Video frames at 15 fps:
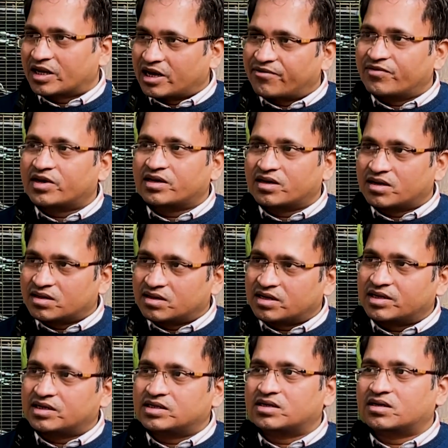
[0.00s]
Every year there
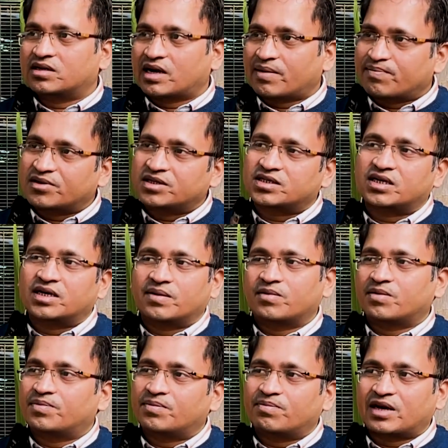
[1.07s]
is a Gram Panchayat
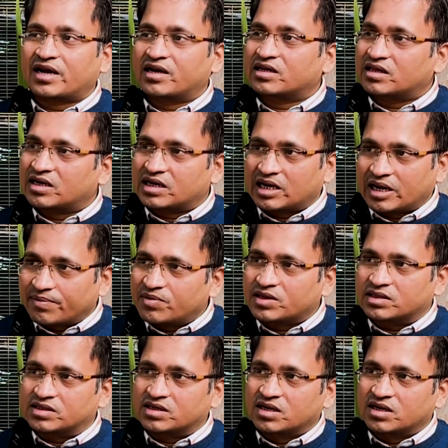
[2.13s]
development planning that happens.